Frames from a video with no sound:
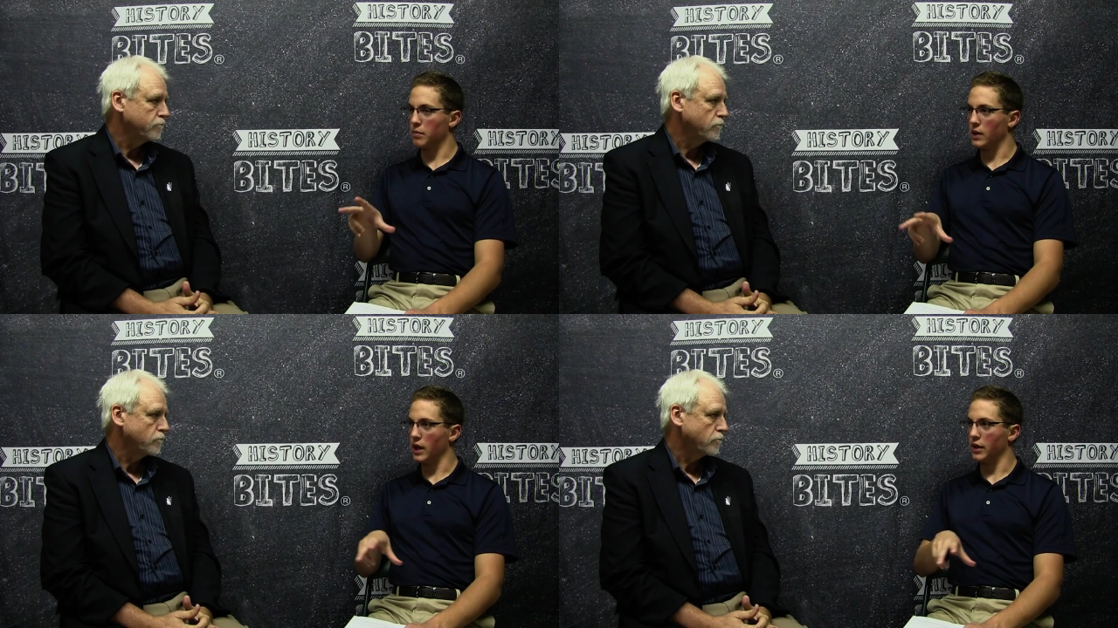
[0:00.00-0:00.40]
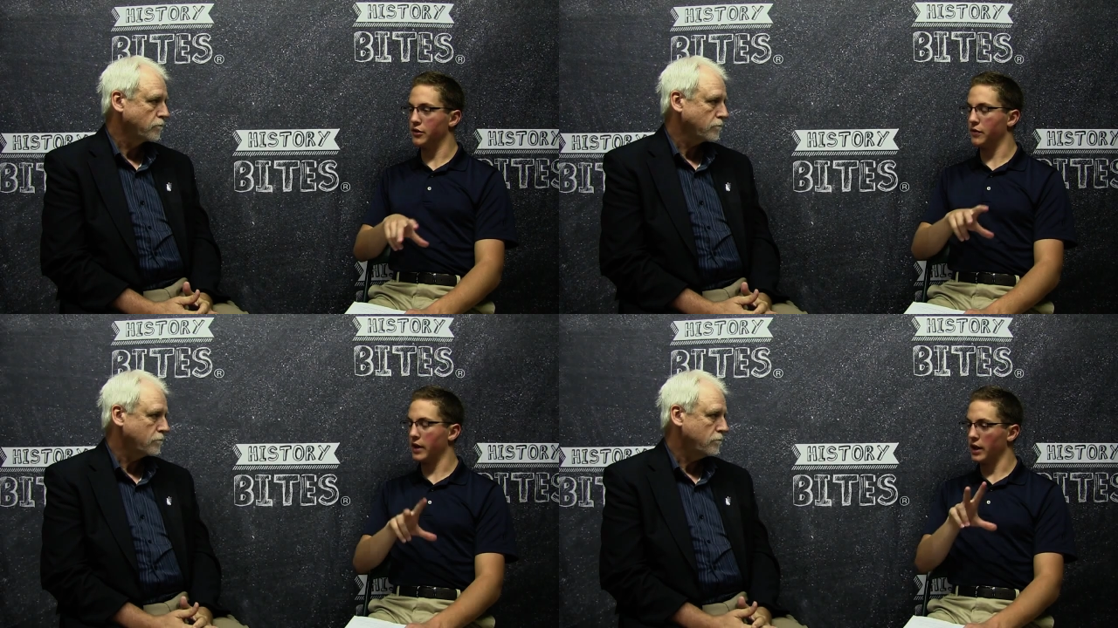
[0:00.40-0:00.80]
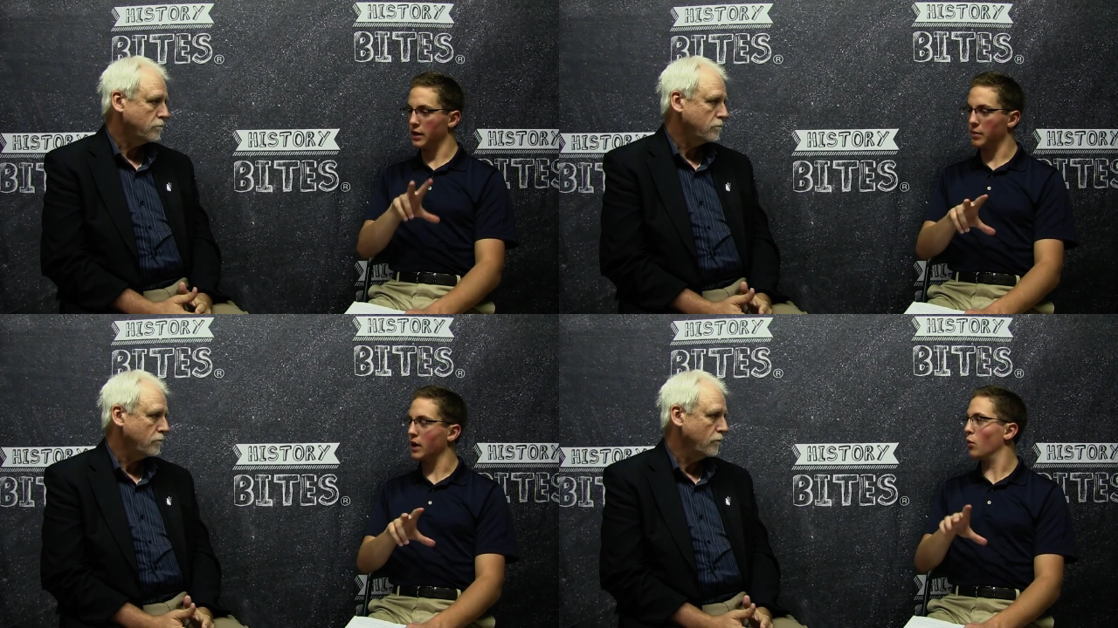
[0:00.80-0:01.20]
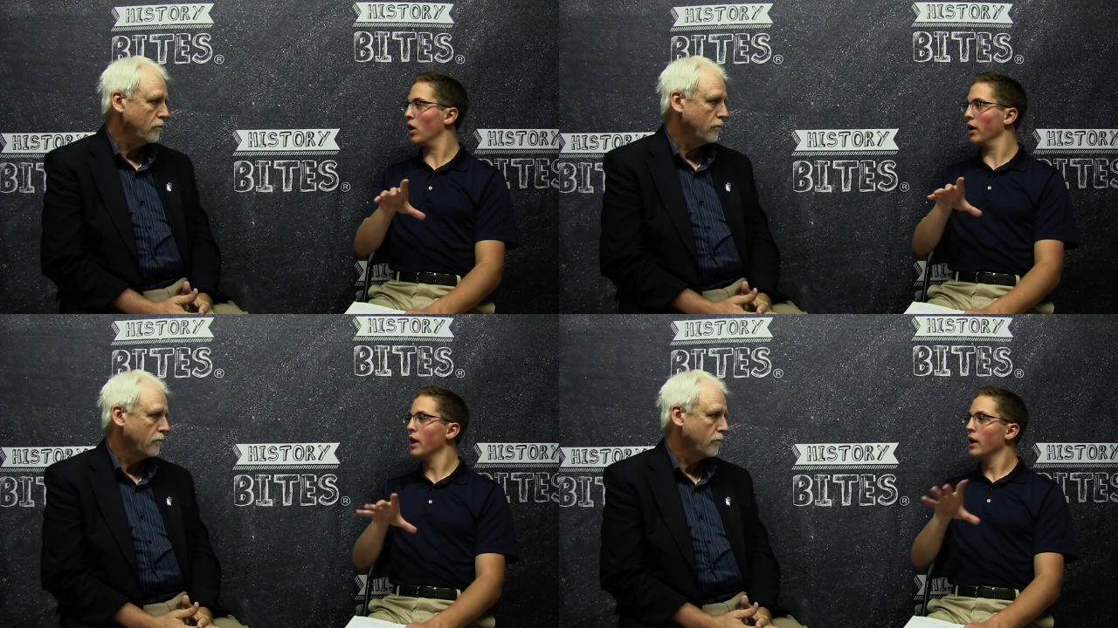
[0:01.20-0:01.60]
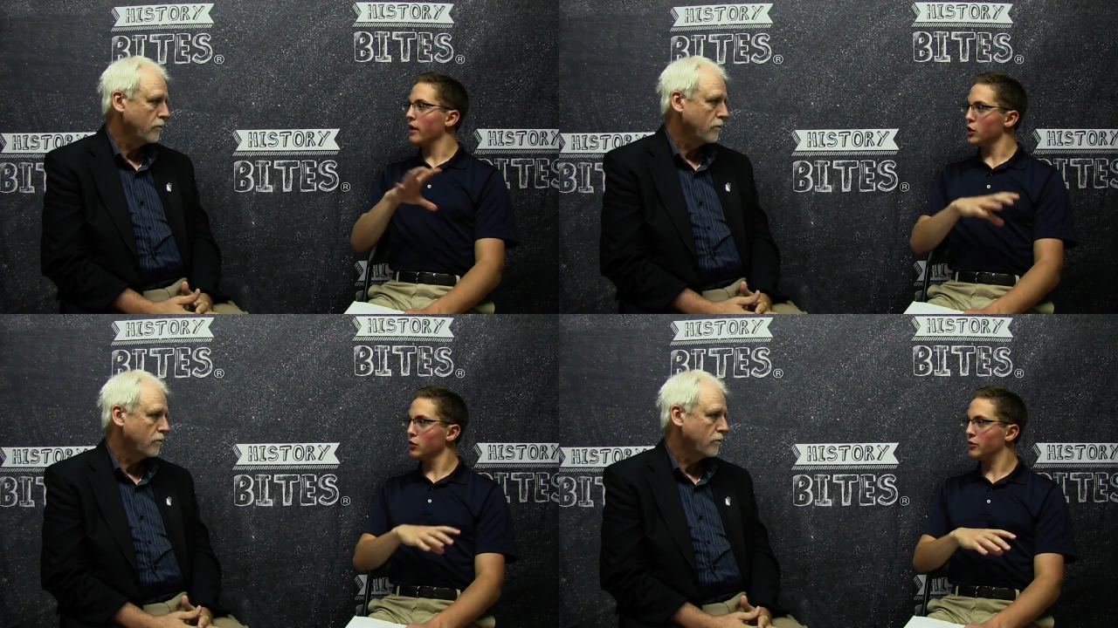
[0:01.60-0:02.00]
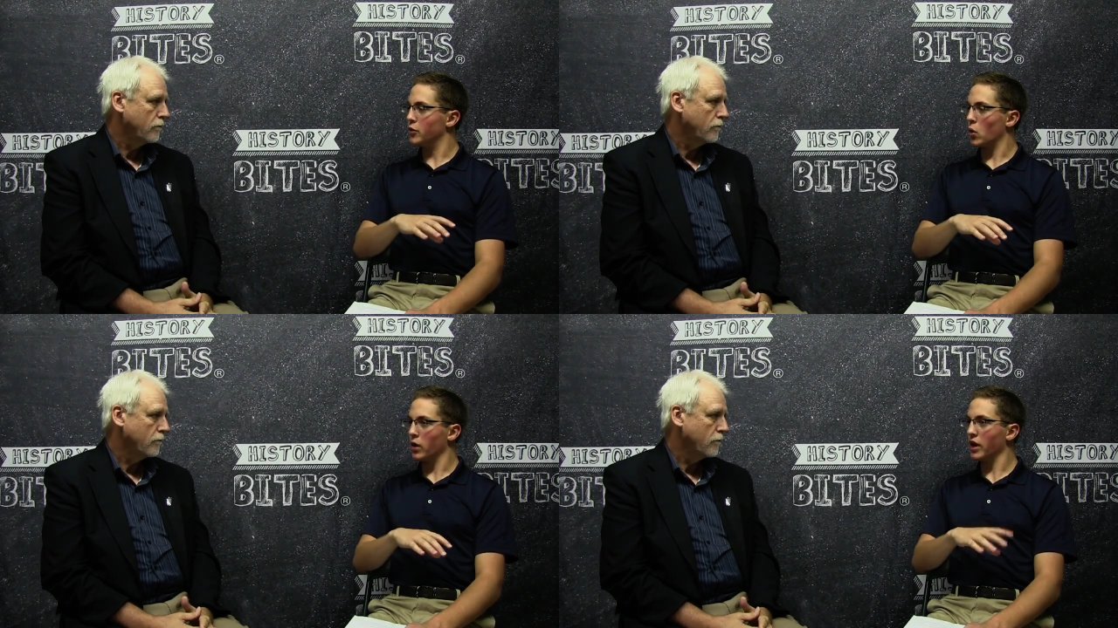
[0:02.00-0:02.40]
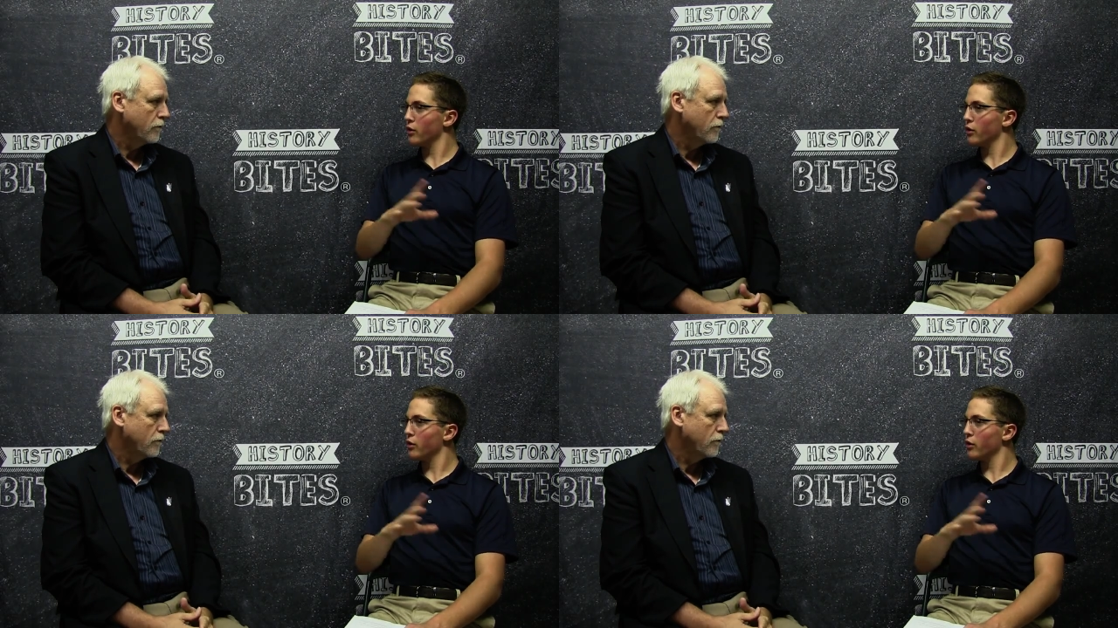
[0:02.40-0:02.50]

Speaker 1: place, if you had to pick one, that you've toured